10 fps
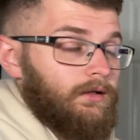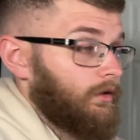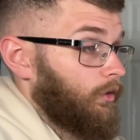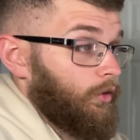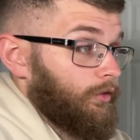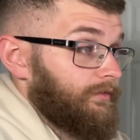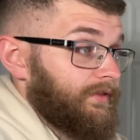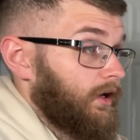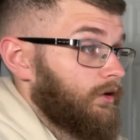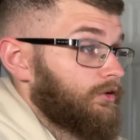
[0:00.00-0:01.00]
or if they
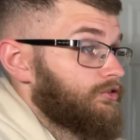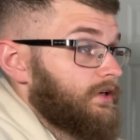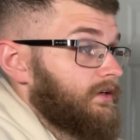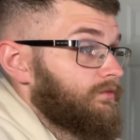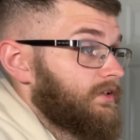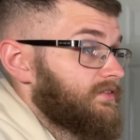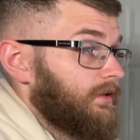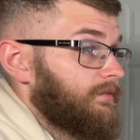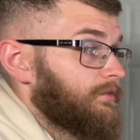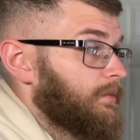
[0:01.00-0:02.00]
are going to try and resell
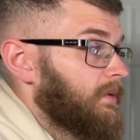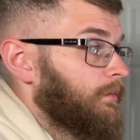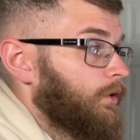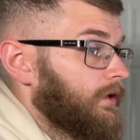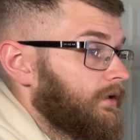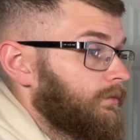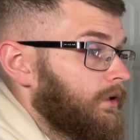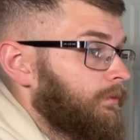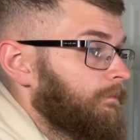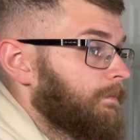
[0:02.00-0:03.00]
them for a bit more. I don't
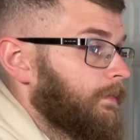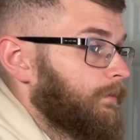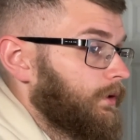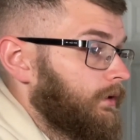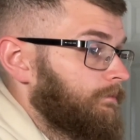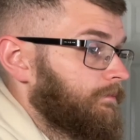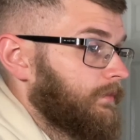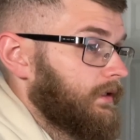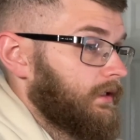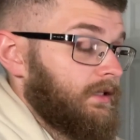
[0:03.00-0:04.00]
know, but
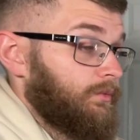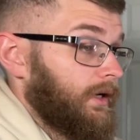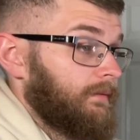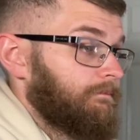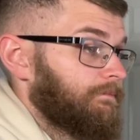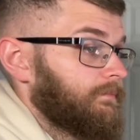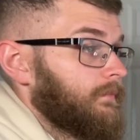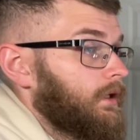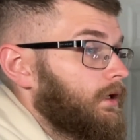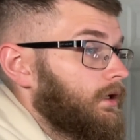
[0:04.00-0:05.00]
either way,
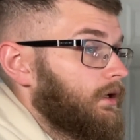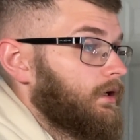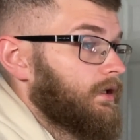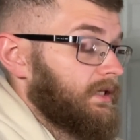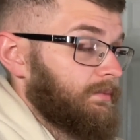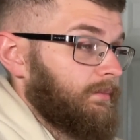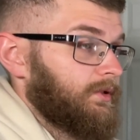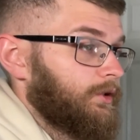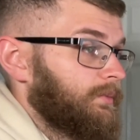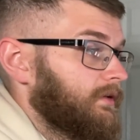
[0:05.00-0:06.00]
they probably
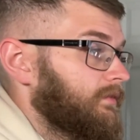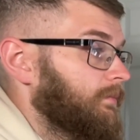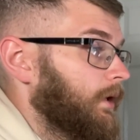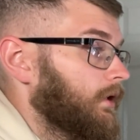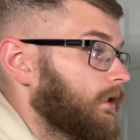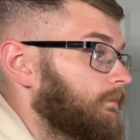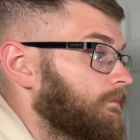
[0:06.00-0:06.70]
got a bit of a bargain.